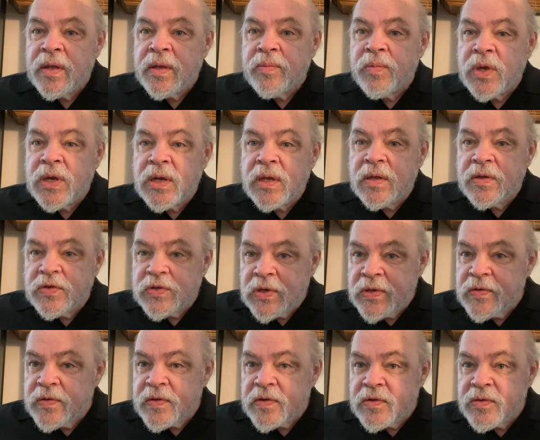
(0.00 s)
meaning
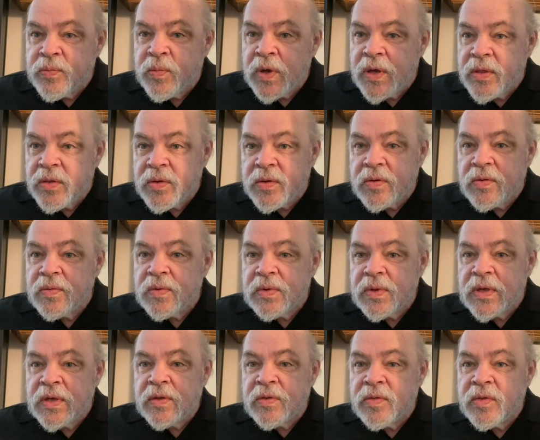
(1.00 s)
Jesus' mother
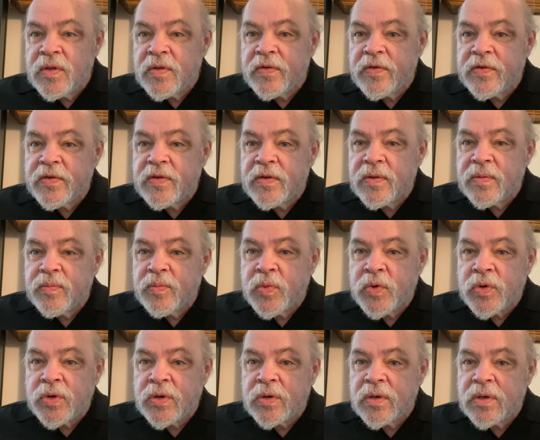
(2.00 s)
in this
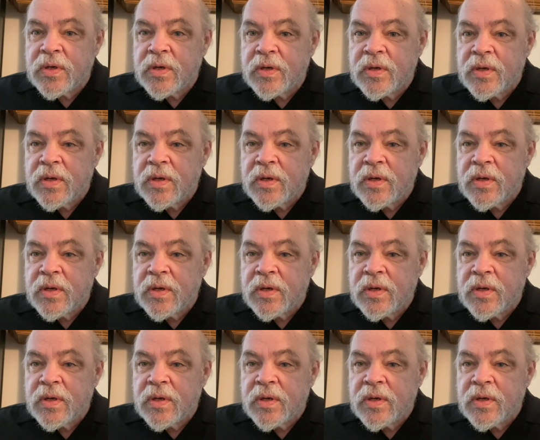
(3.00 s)
book.